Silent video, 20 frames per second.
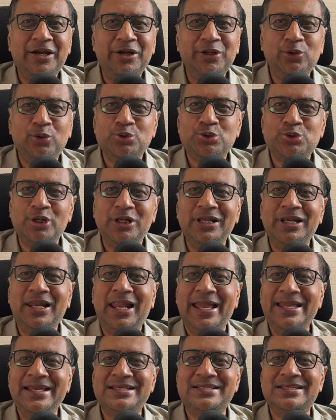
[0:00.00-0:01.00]
usually
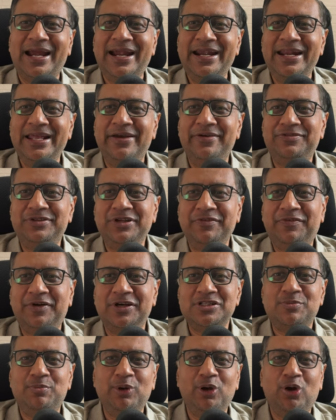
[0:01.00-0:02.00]
likes IDFC
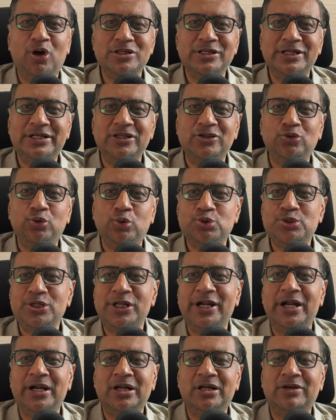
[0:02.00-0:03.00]
First because it is usually
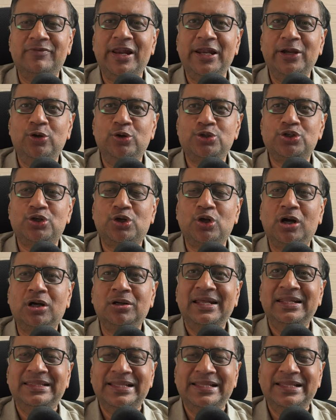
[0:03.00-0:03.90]
an undervalued stock.